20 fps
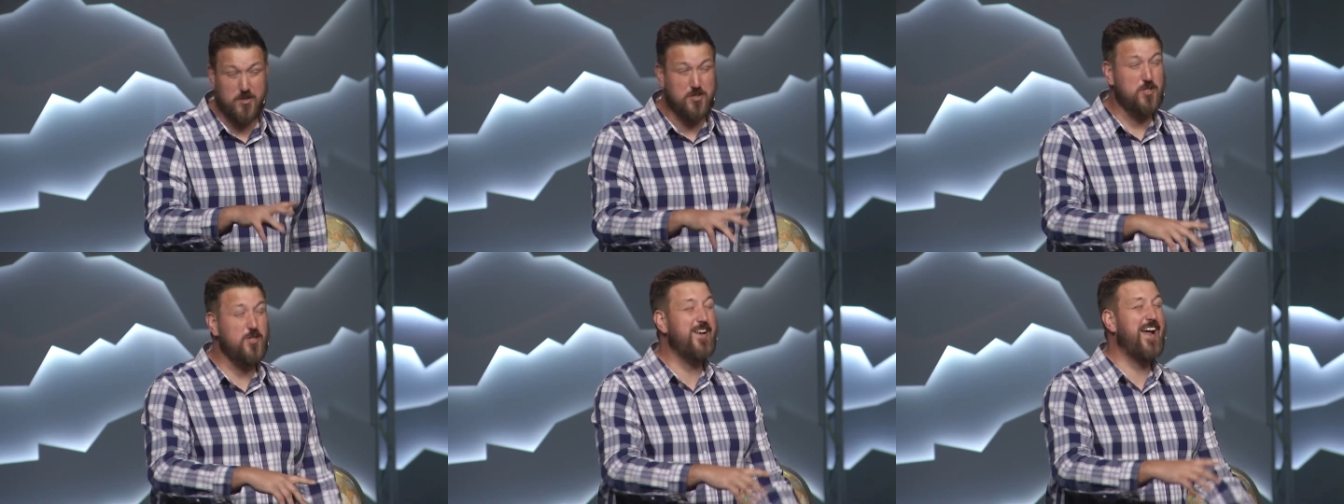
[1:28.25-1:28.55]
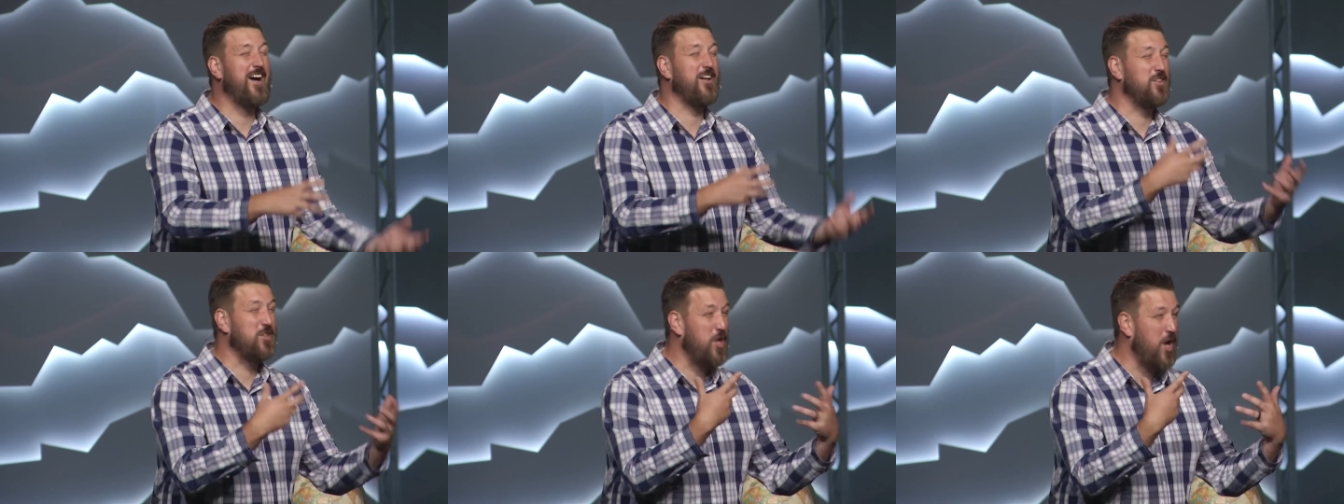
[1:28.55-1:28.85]
Do you know
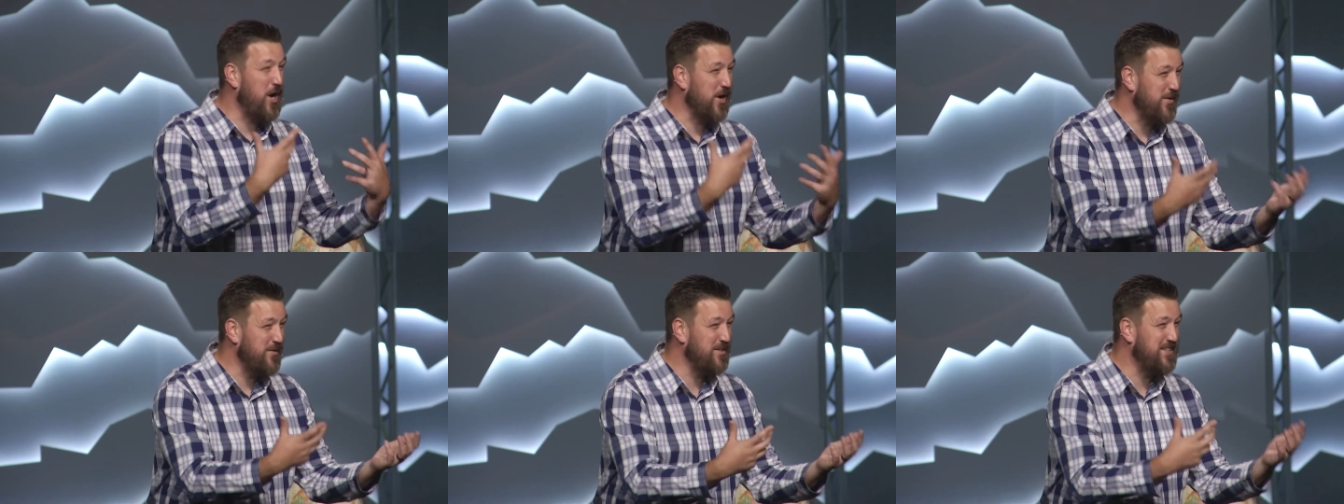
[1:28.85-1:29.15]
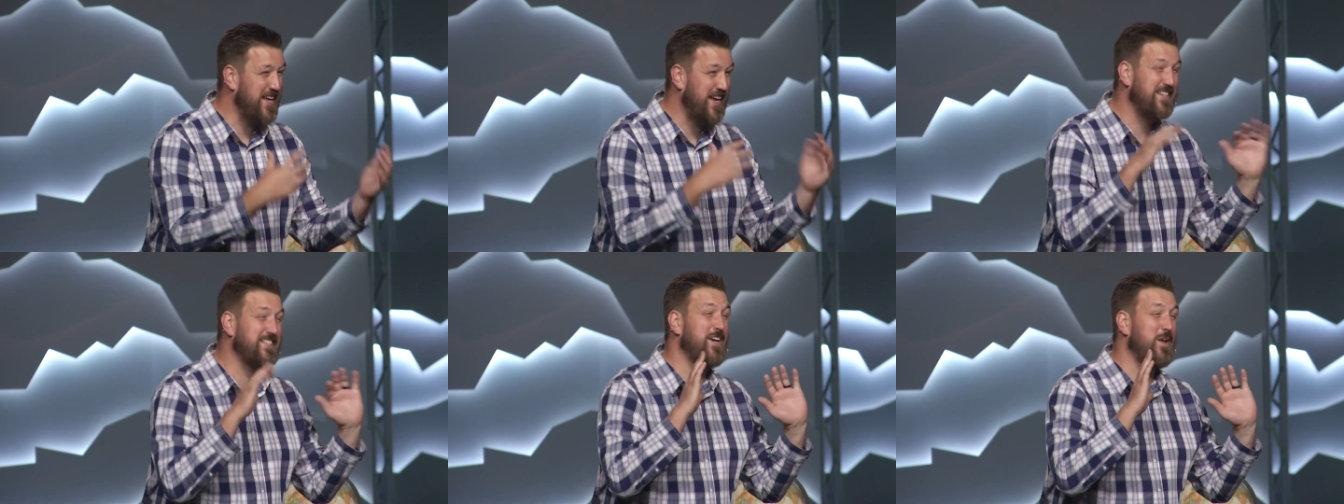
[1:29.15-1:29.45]
how long it would
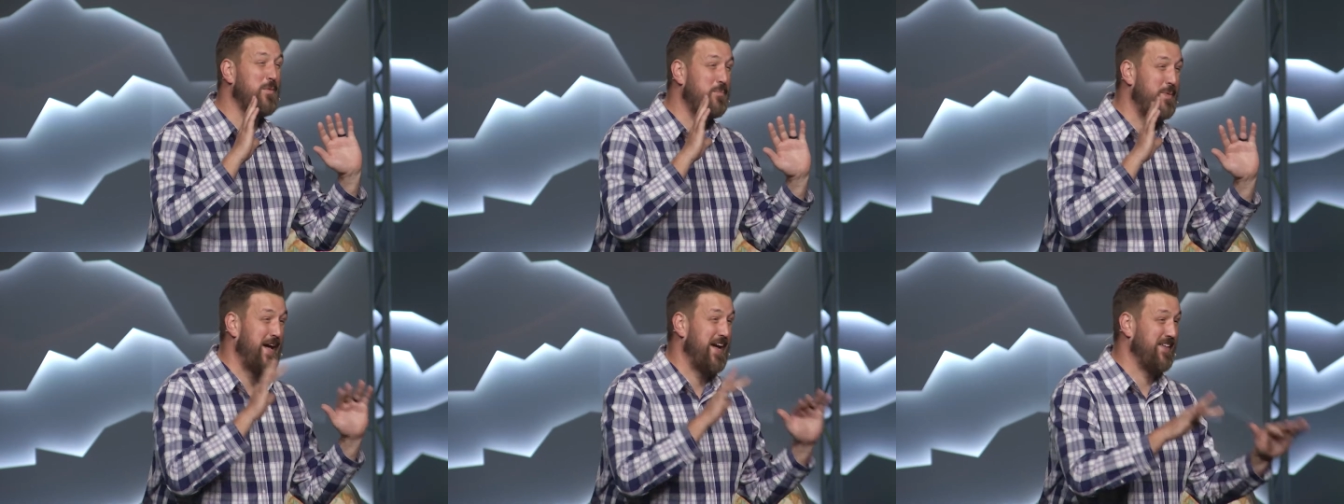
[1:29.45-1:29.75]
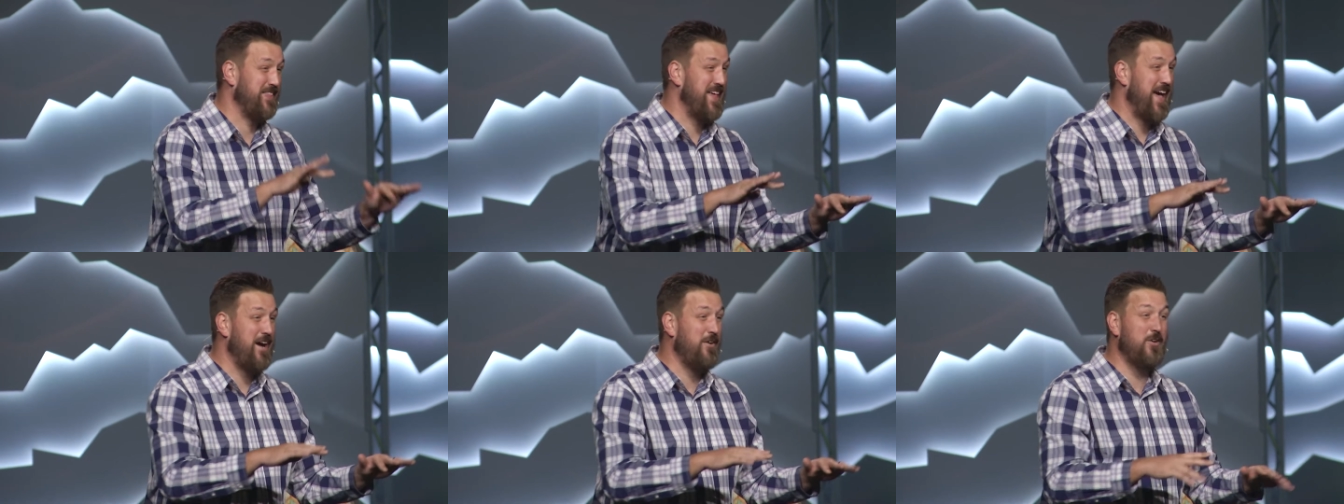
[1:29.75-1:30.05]
take to unpack
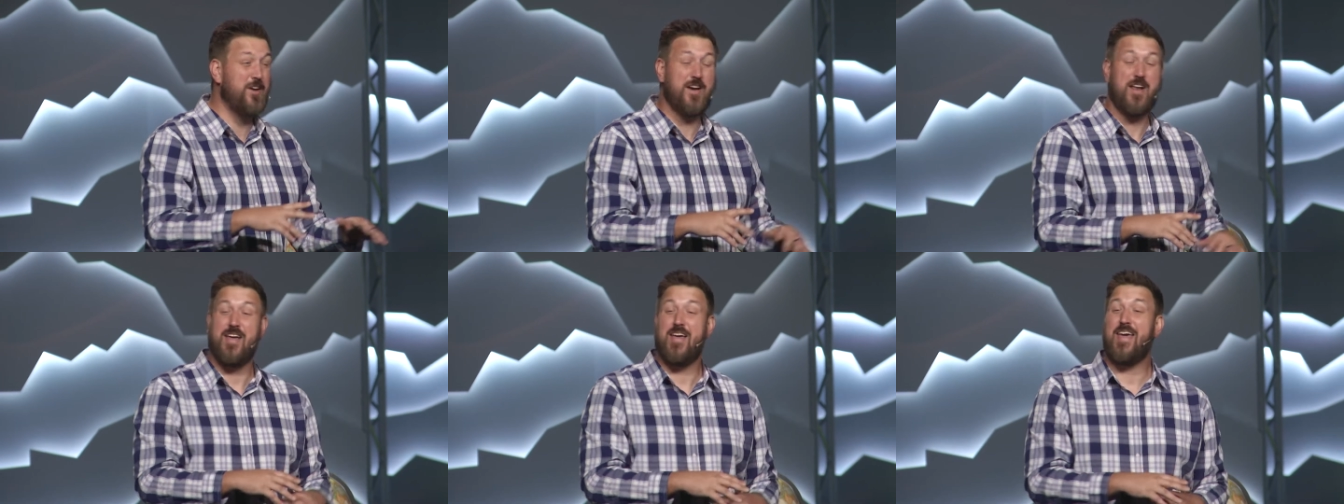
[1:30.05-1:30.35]
that one?